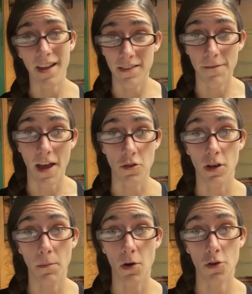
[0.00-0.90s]
as the
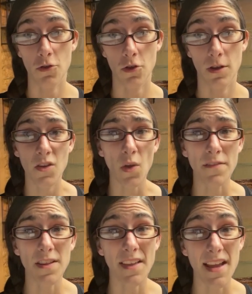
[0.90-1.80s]
fashion emerged. So
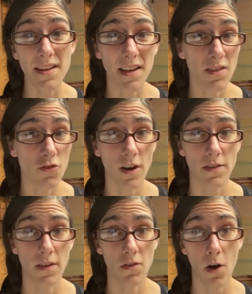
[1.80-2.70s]
I've decided to
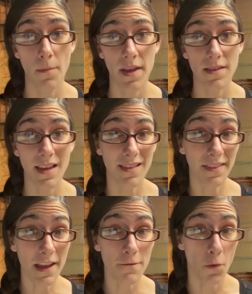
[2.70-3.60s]
construct this garment
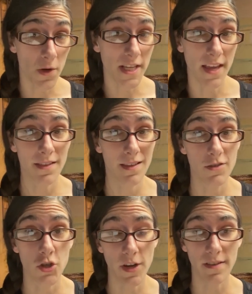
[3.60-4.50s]
in late 14th
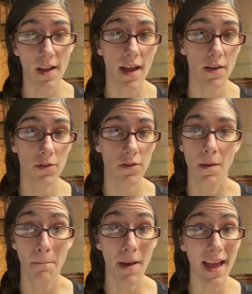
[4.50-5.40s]
century styles,
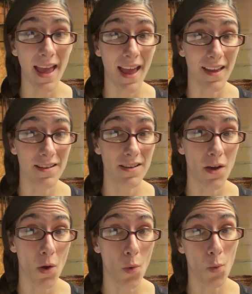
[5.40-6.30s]
by hand,
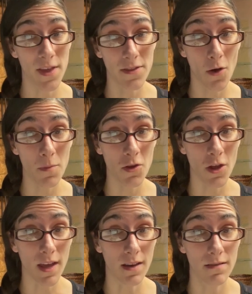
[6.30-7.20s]
with no
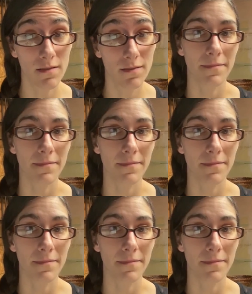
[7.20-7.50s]
machine,